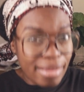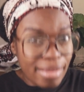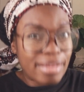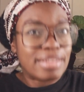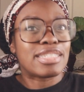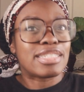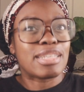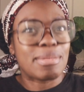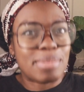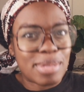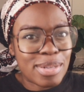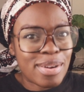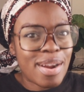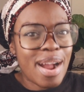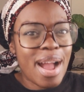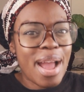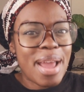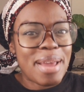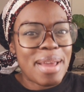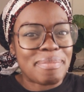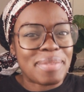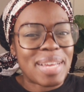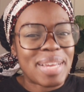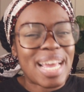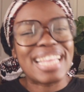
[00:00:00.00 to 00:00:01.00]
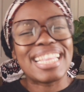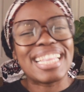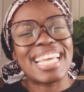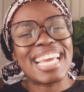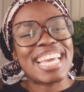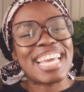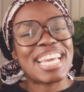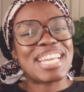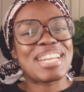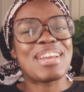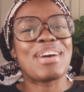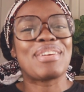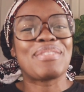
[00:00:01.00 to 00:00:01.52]
Subscribe and then
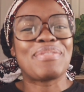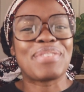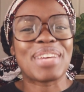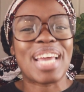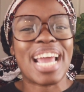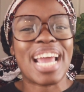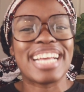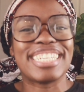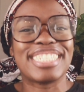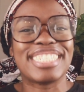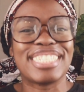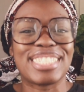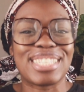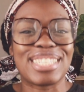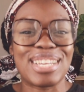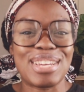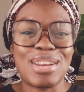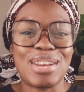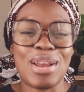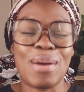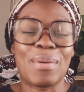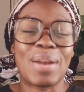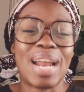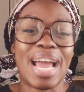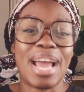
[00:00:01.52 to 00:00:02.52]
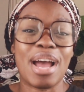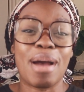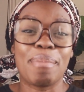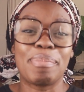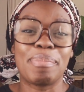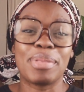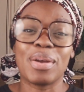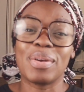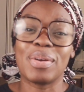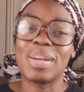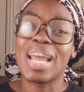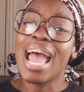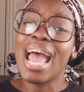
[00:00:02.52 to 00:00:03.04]
get notifications so you know when I
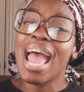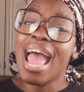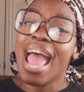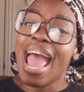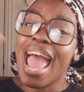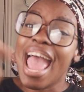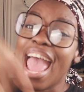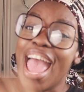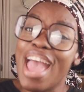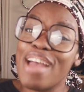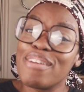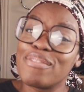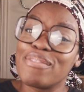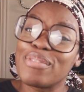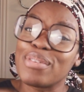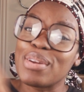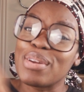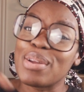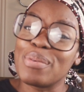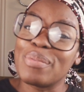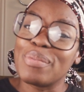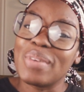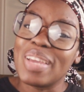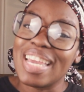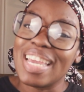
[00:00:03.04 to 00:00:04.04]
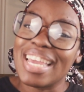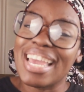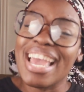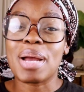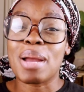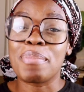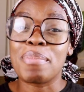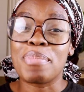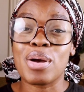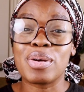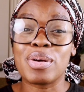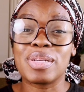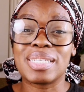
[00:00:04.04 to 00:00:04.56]
upload every week.
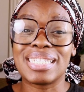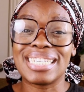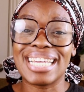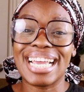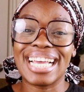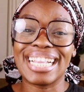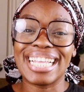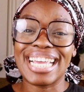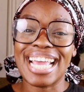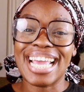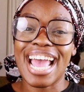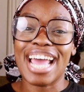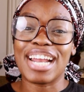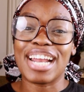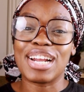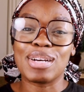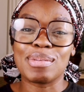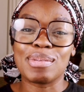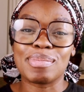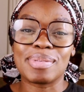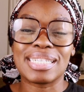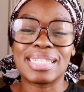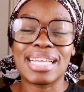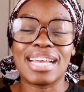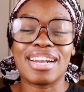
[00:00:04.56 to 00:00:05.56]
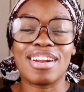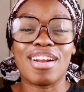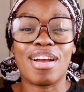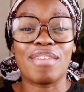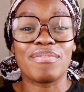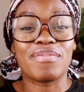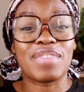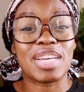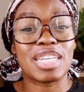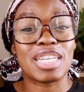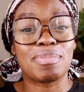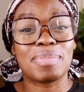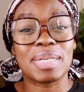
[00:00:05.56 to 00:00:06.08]
I post daily at Hope Said It on
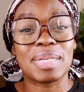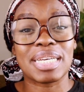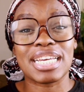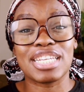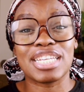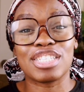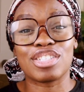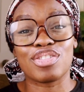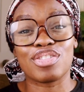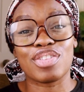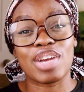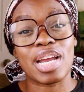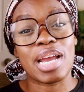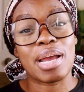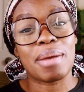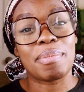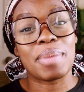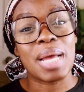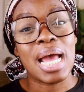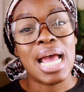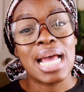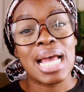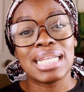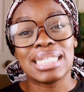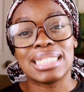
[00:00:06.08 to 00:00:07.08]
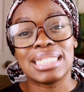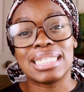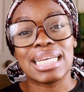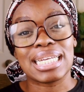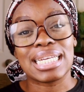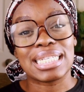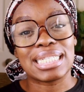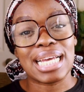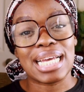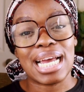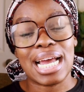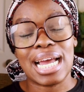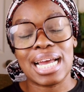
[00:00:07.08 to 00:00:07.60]
Facebook, Instagram,
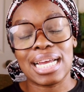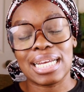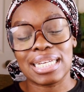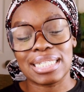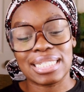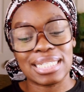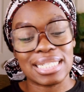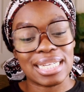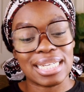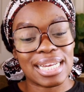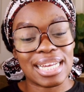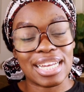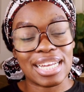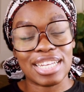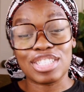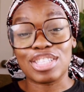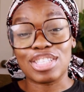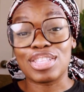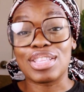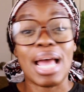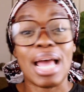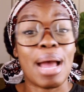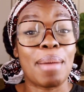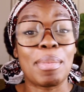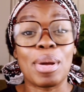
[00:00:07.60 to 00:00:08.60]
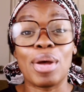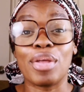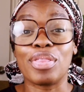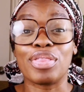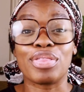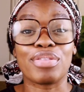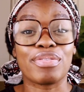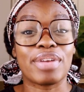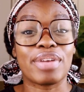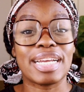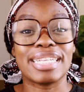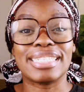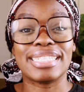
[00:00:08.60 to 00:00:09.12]
TikTok. I'm on
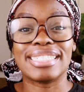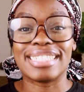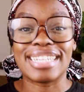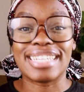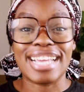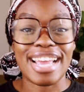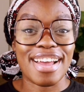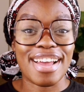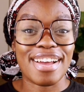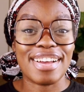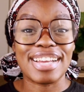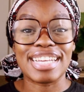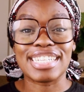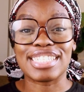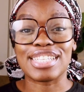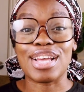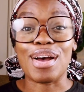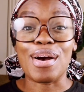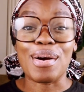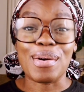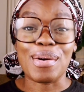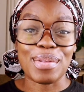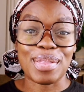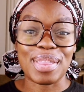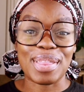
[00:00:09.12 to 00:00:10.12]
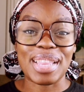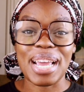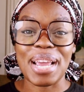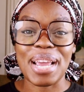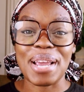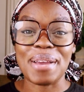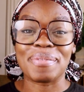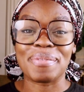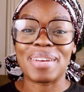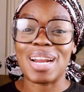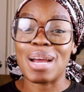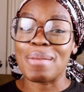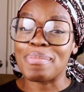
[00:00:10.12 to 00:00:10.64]
Threads now. It's a whole
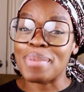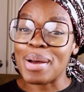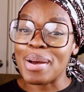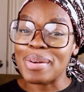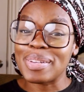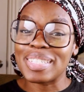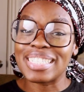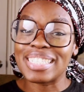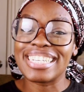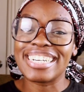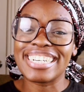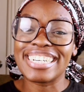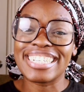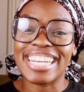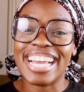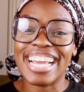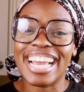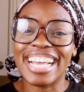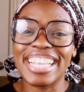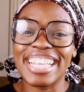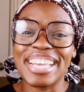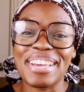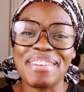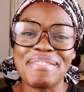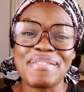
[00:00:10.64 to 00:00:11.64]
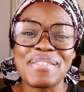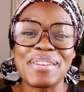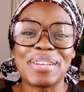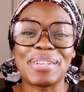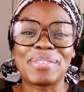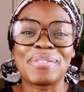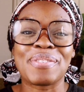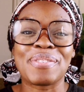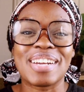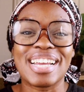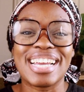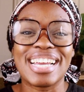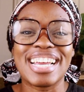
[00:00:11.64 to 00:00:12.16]
thing, but I post there daily if you
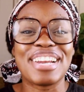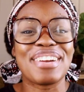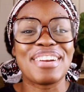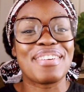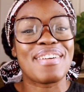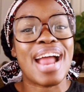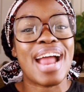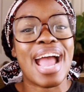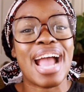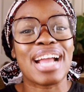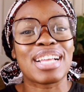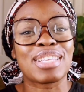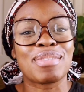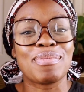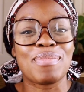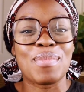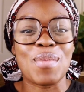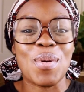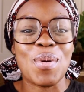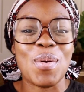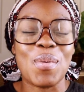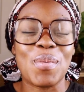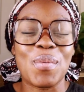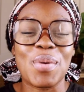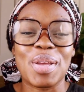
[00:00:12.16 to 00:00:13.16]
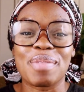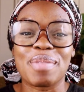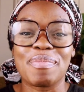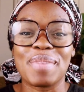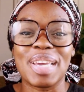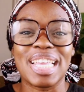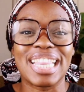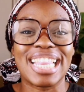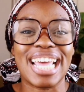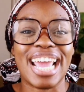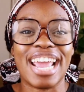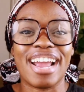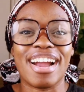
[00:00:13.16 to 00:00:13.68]
just want to interact more with
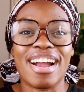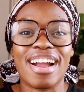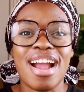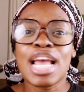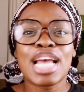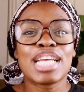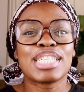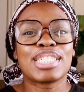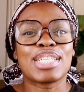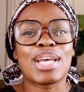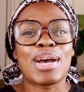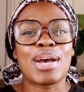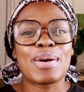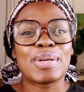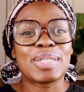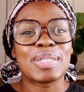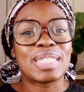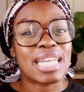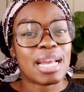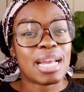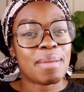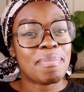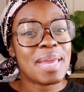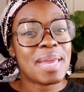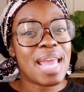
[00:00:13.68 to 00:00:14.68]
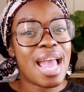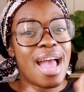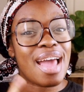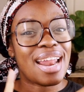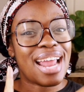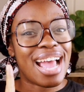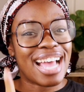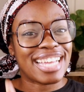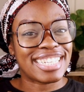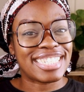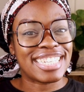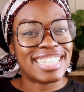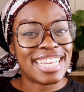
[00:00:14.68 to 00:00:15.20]
me there. So check me out.
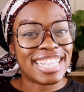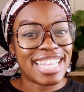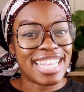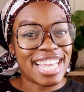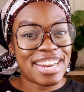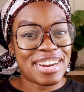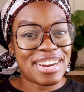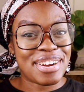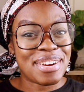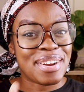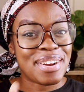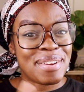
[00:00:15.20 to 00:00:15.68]
I'll see you later.